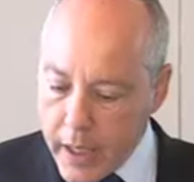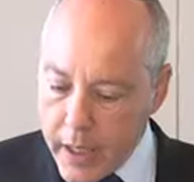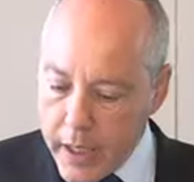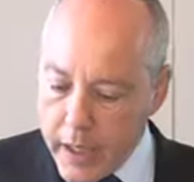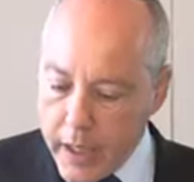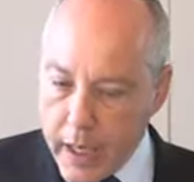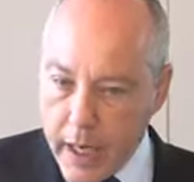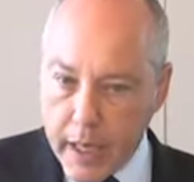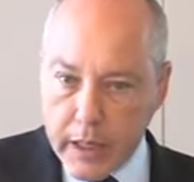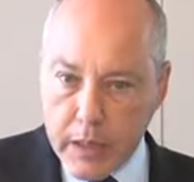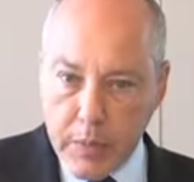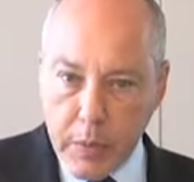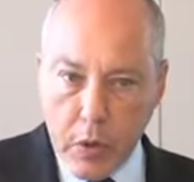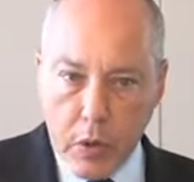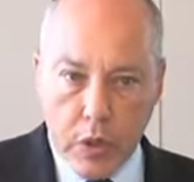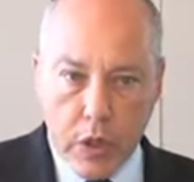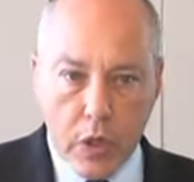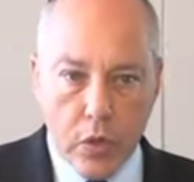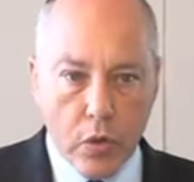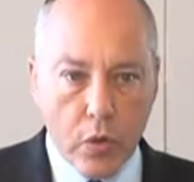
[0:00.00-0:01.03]
The next
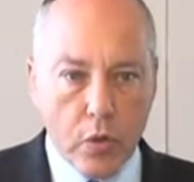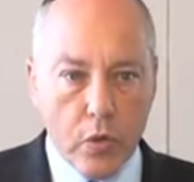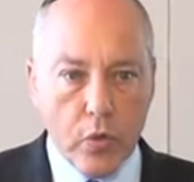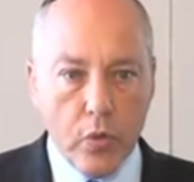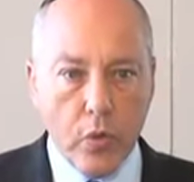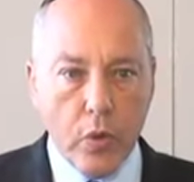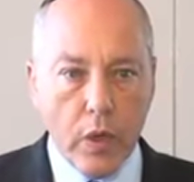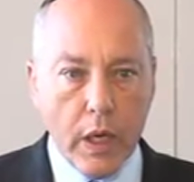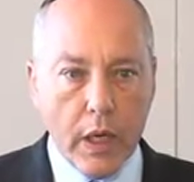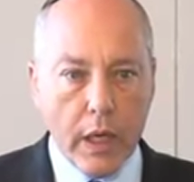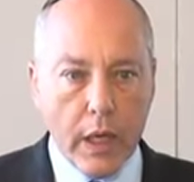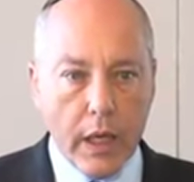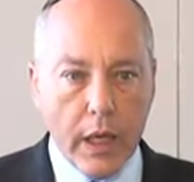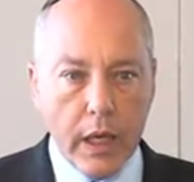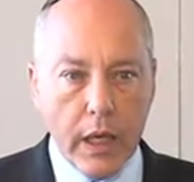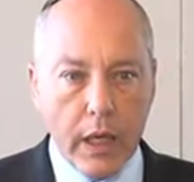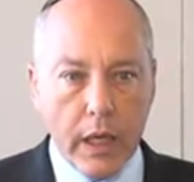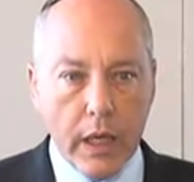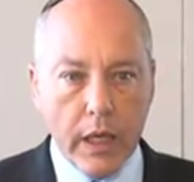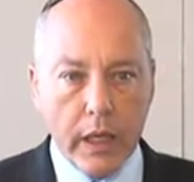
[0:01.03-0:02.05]
person who
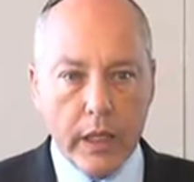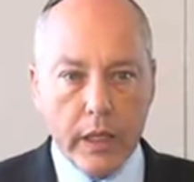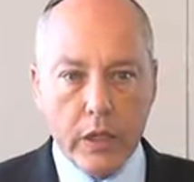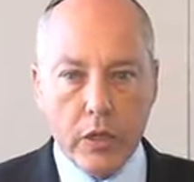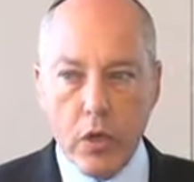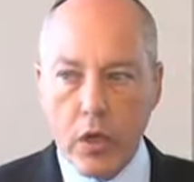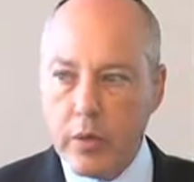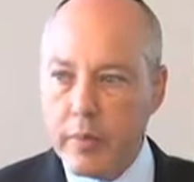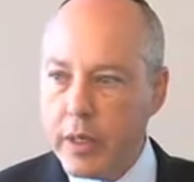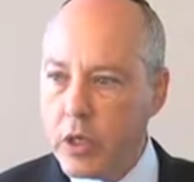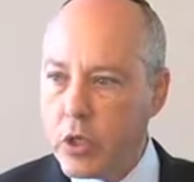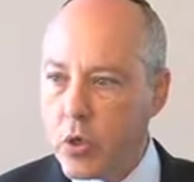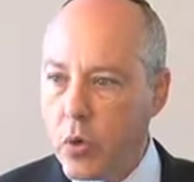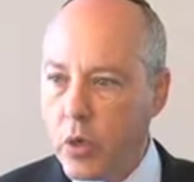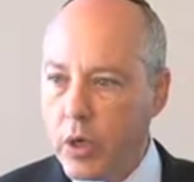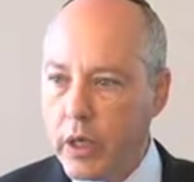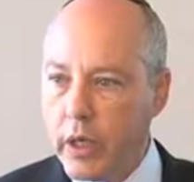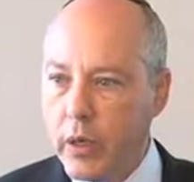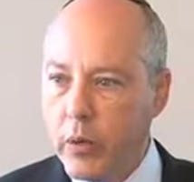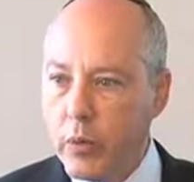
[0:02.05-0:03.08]
is going to be
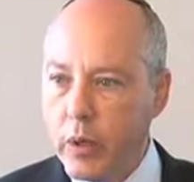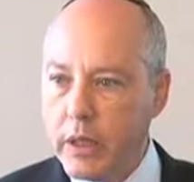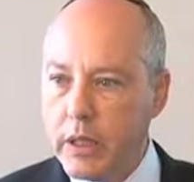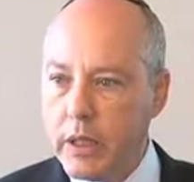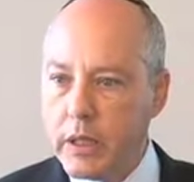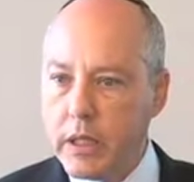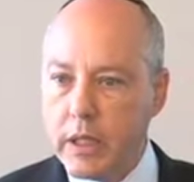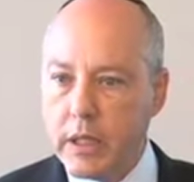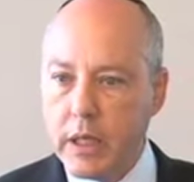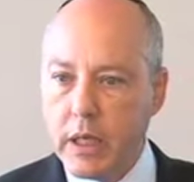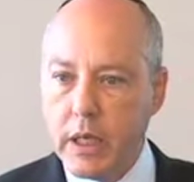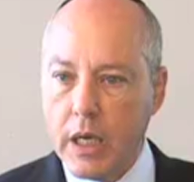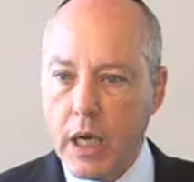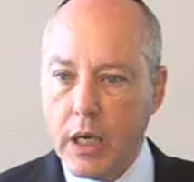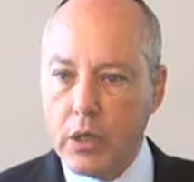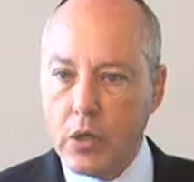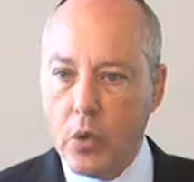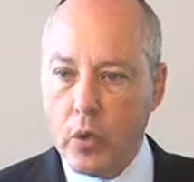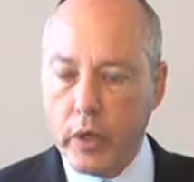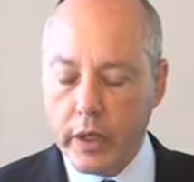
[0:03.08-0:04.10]
shortly a witness is a
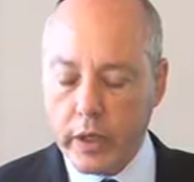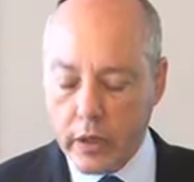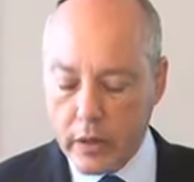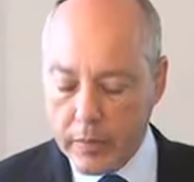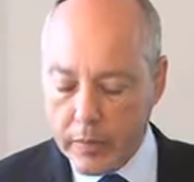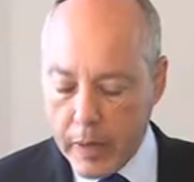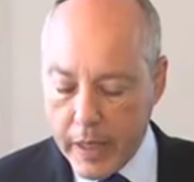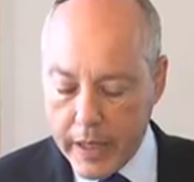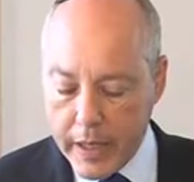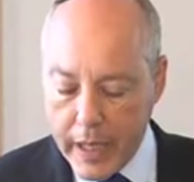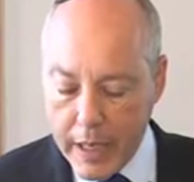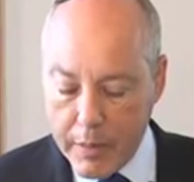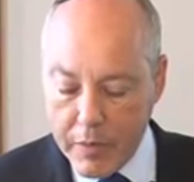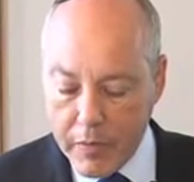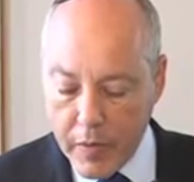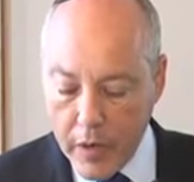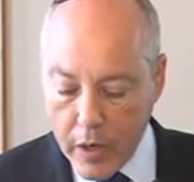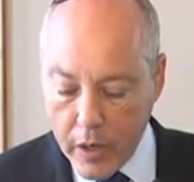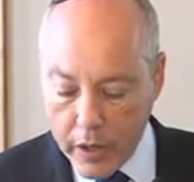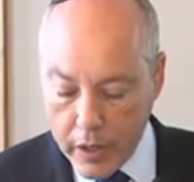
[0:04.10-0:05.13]
young lawyer by the name
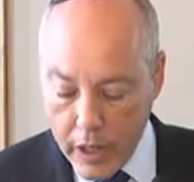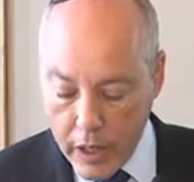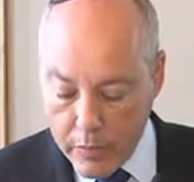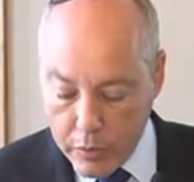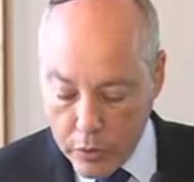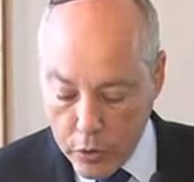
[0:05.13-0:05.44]
of Aryeh